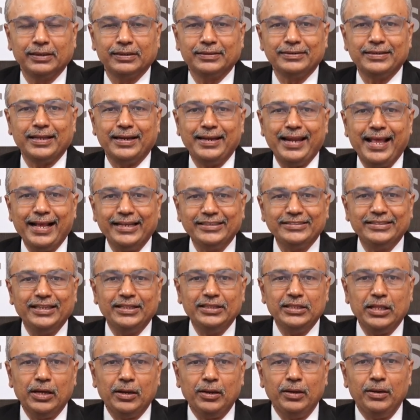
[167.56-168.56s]
The next
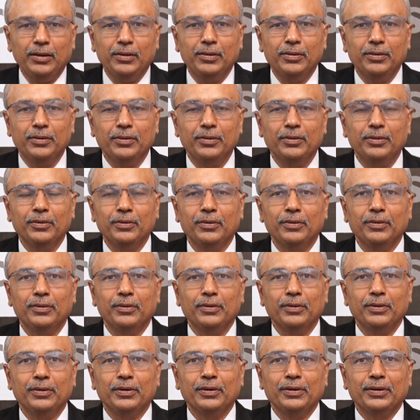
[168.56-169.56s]
in
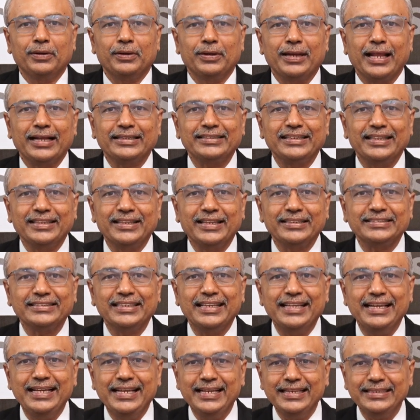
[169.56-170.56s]
the
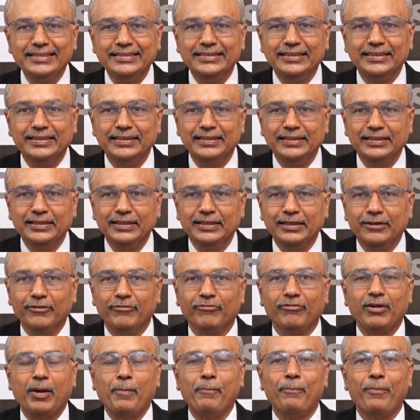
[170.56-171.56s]
series
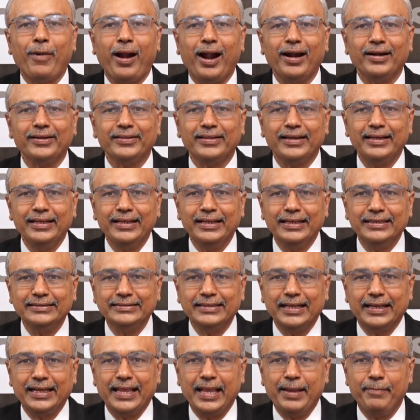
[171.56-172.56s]
from part 3 is
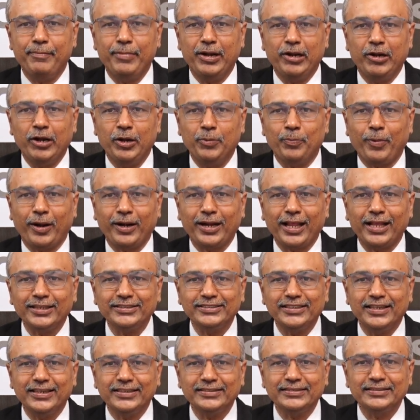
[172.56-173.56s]
the game between
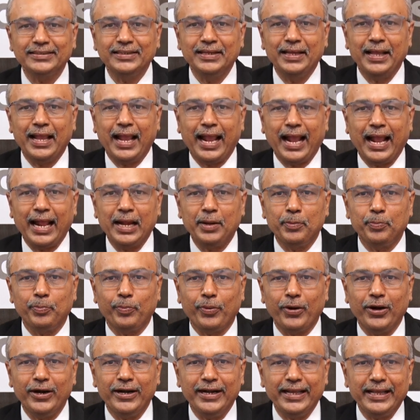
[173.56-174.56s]
Patasius and
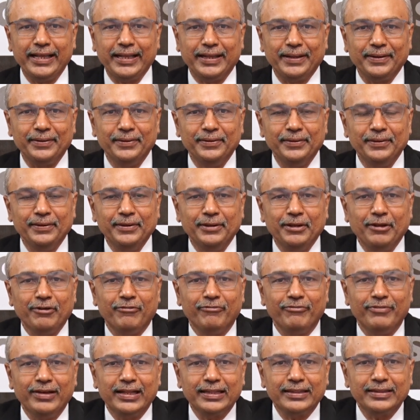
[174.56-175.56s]
Purdy
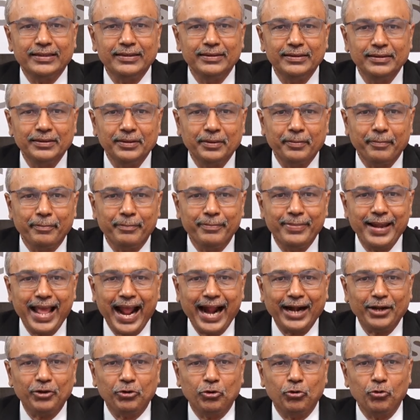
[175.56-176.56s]
with
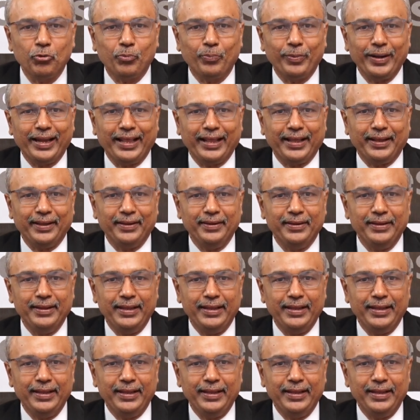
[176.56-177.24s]
black to play.